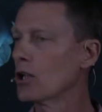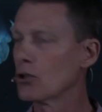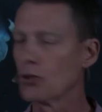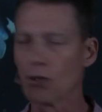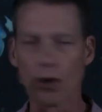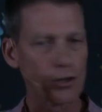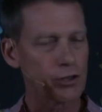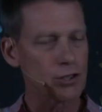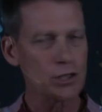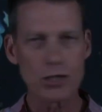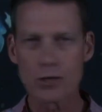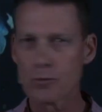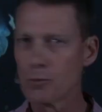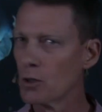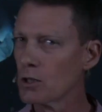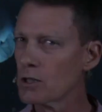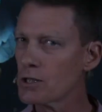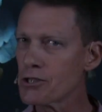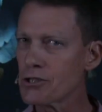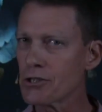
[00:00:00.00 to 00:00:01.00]
not the
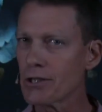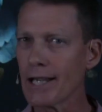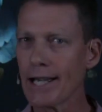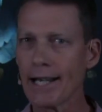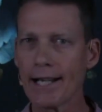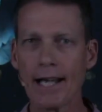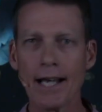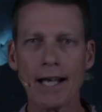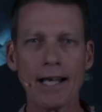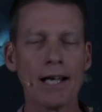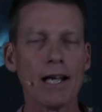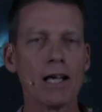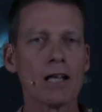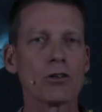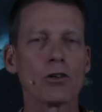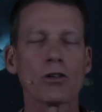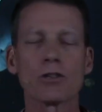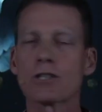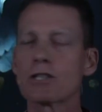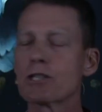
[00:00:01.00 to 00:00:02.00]
smallest letter,
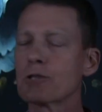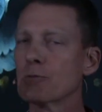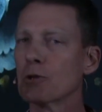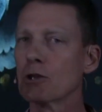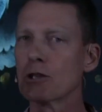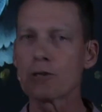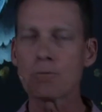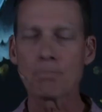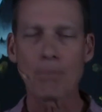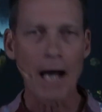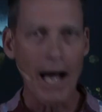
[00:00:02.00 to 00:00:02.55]
not the smallest